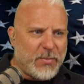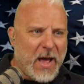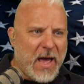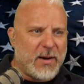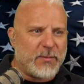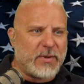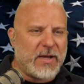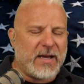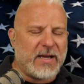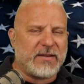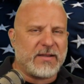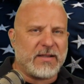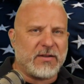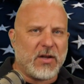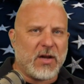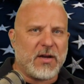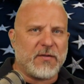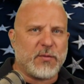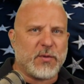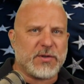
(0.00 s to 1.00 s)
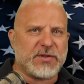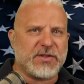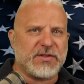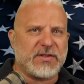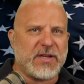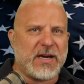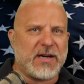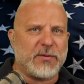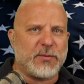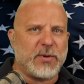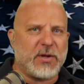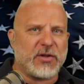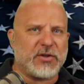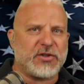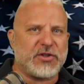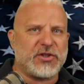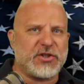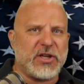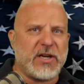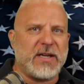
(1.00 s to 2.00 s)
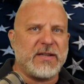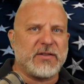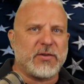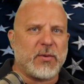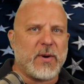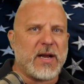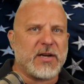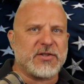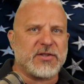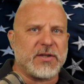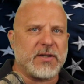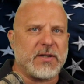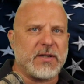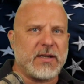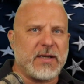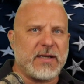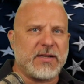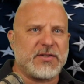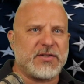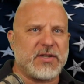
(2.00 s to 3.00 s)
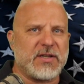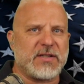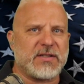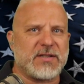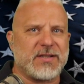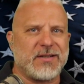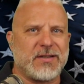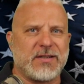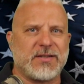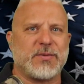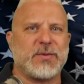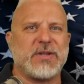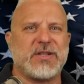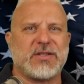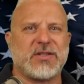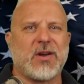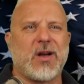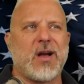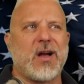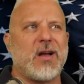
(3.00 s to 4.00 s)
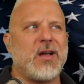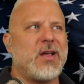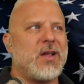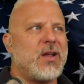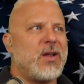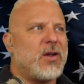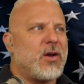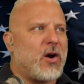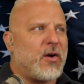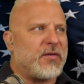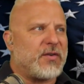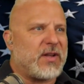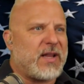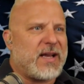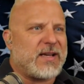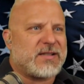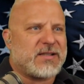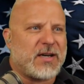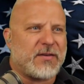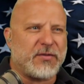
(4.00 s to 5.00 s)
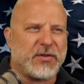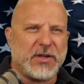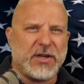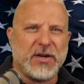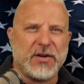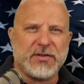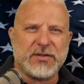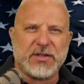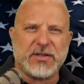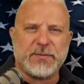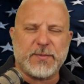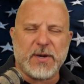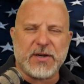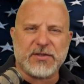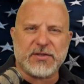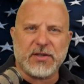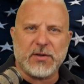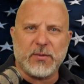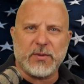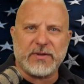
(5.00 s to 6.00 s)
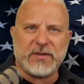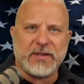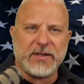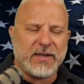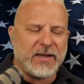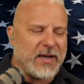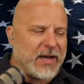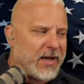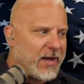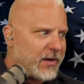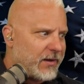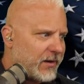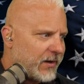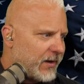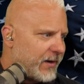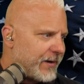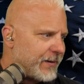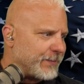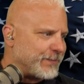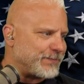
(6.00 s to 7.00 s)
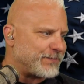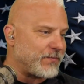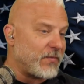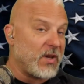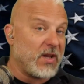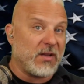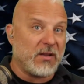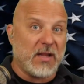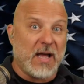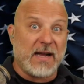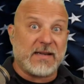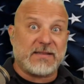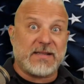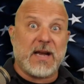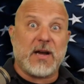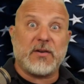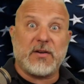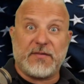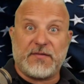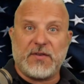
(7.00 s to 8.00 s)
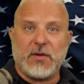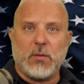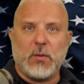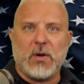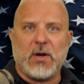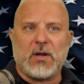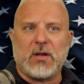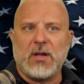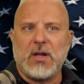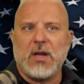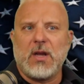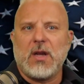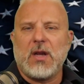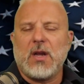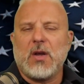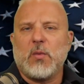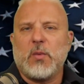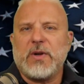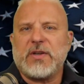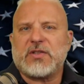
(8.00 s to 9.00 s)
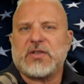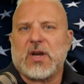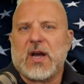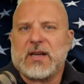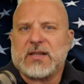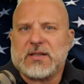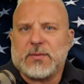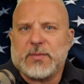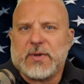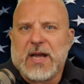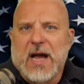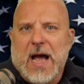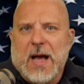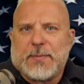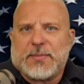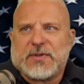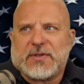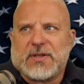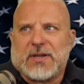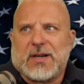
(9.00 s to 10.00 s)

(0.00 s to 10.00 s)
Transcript: line, I think law enforcement is in a real shitty direction. It's just, as we saw over the last several years, especially with the lockdown, if you will, we saw some cops,